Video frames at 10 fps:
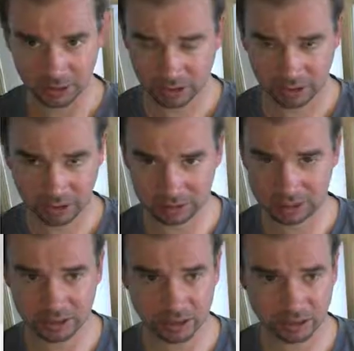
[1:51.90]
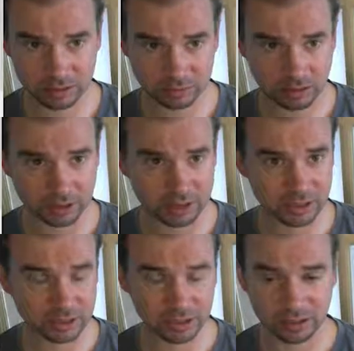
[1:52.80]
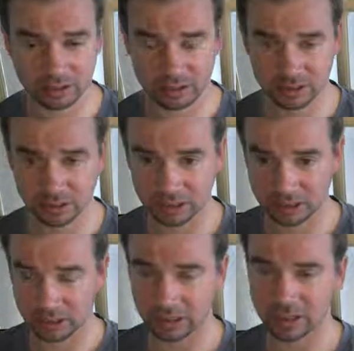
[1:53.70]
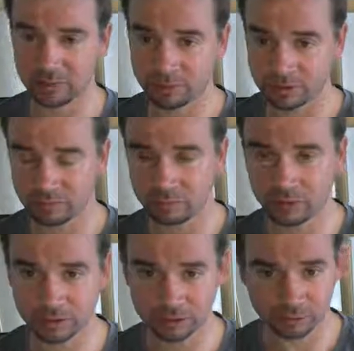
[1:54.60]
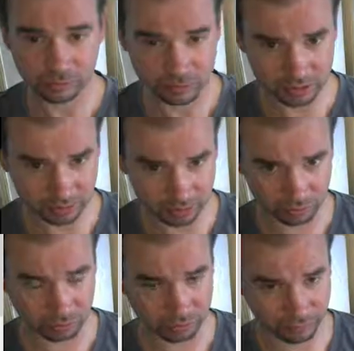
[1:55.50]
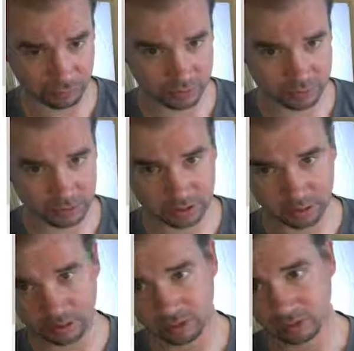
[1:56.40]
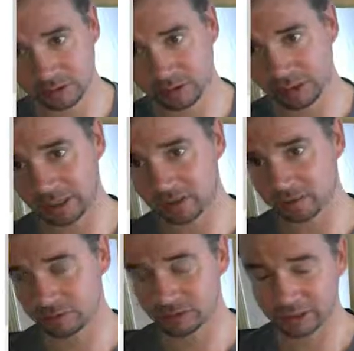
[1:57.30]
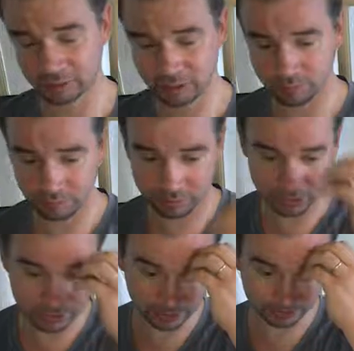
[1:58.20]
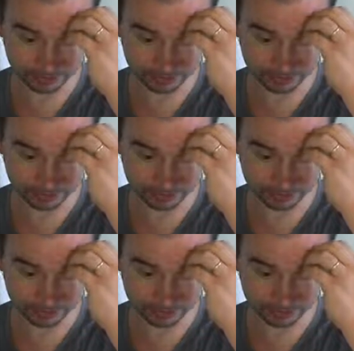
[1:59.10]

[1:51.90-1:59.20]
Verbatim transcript: NLTK, to my understanding, is like a library of modules all focused on natural language processing.